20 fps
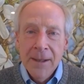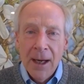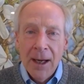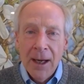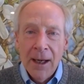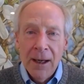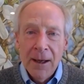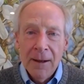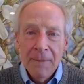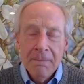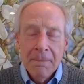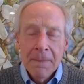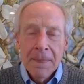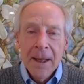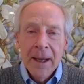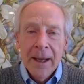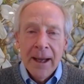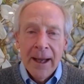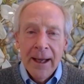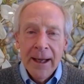
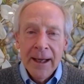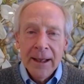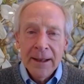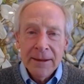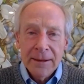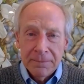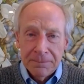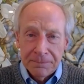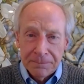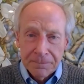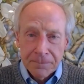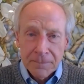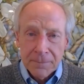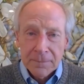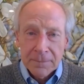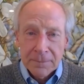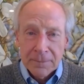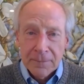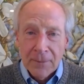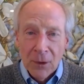And
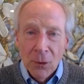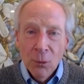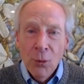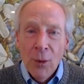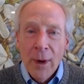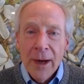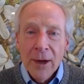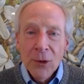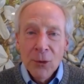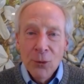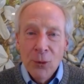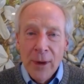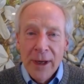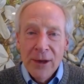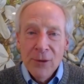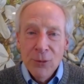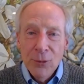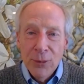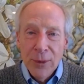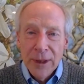where
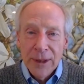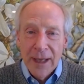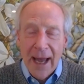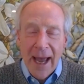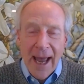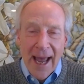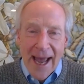we would